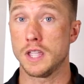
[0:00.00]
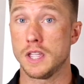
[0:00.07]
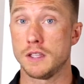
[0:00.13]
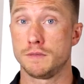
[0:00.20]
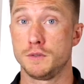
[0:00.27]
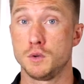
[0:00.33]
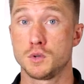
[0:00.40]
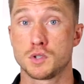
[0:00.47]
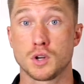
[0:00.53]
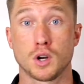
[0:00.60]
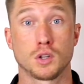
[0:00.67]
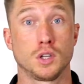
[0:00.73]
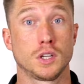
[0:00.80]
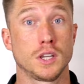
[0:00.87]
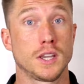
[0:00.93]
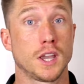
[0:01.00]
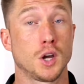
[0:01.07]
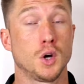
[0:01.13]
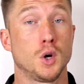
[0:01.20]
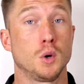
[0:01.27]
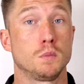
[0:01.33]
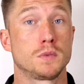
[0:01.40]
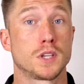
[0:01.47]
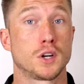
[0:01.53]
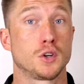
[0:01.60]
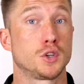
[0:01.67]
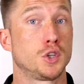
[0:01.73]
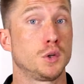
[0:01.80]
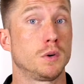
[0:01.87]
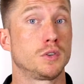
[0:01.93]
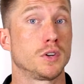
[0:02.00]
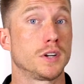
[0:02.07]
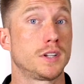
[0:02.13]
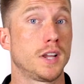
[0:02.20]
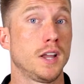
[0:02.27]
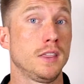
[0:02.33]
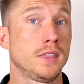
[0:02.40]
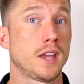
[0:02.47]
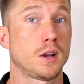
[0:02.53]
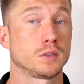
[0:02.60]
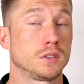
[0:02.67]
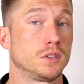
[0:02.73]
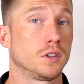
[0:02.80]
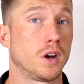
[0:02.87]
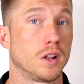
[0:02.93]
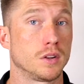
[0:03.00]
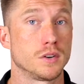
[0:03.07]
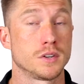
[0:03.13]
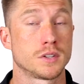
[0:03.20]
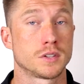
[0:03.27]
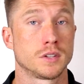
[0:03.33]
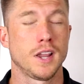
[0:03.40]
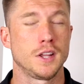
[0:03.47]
If you start looking at homes that are $210,000